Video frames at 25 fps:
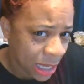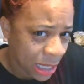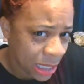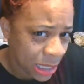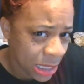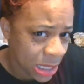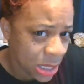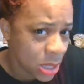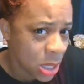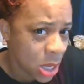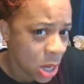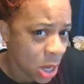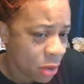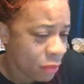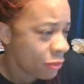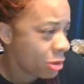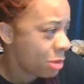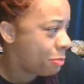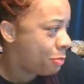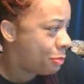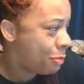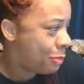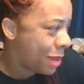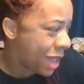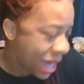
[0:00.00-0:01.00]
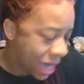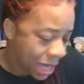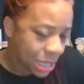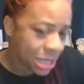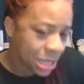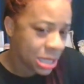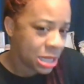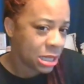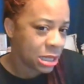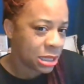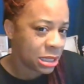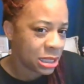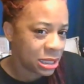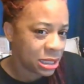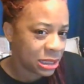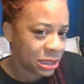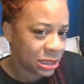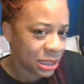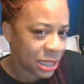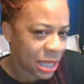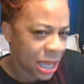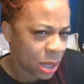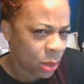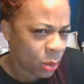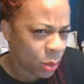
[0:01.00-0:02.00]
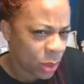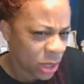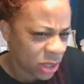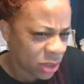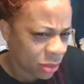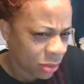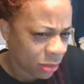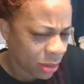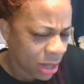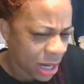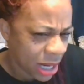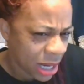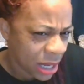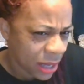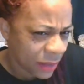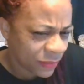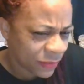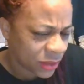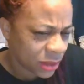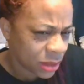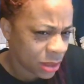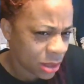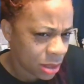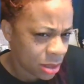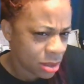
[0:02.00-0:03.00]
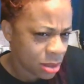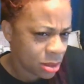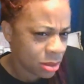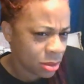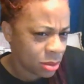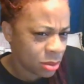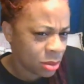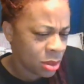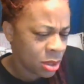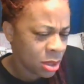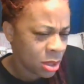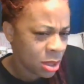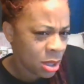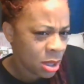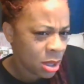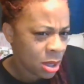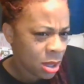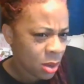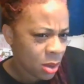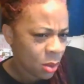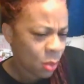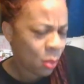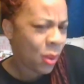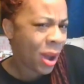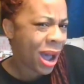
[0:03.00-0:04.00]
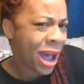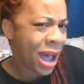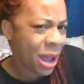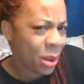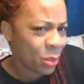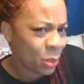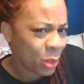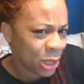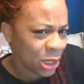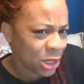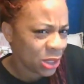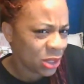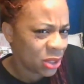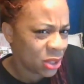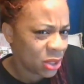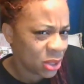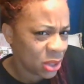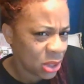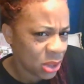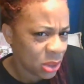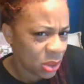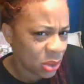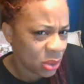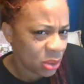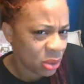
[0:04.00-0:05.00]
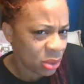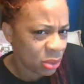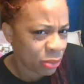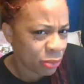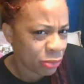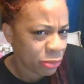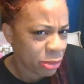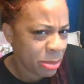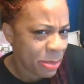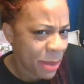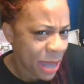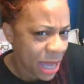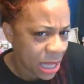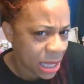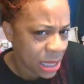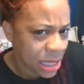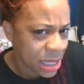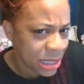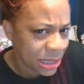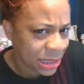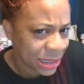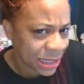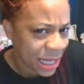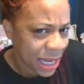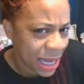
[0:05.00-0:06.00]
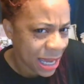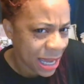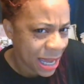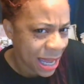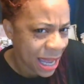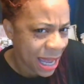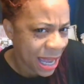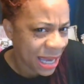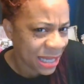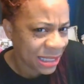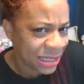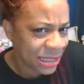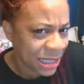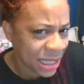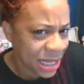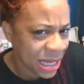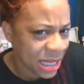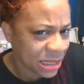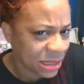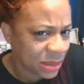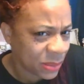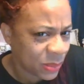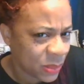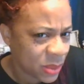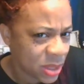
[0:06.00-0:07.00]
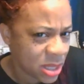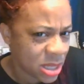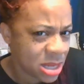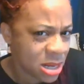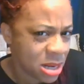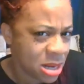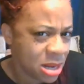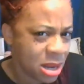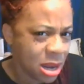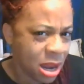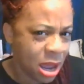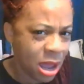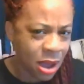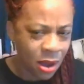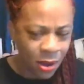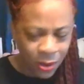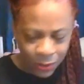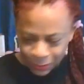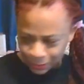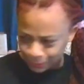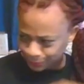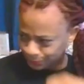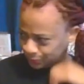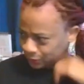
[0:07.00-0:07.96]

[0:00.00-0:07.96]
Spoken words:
You know, rebellion is like witchcraft. So why was you rebellious, Kai? I just want to know.